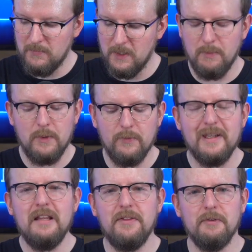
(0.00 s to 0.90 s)
They're both from
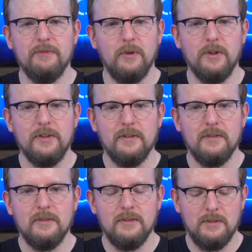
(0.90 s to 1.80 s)
Ether Revolt,
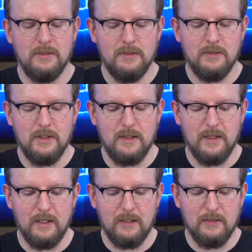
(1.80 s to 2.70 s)
I
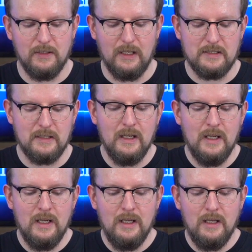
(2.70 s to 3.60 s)
think. Yes.
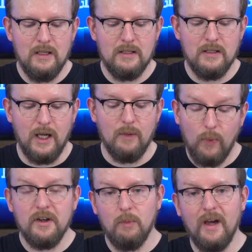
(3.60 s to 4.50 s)

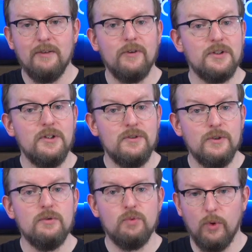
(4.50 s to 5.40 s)
1 and a white for a
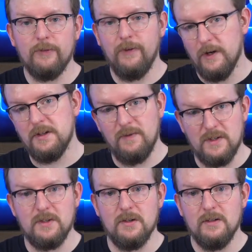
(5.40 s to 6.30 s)
2/2 Dwarf
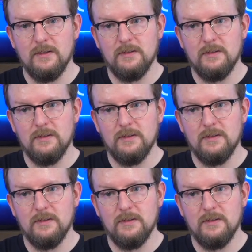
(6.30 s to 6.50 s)
Artificer.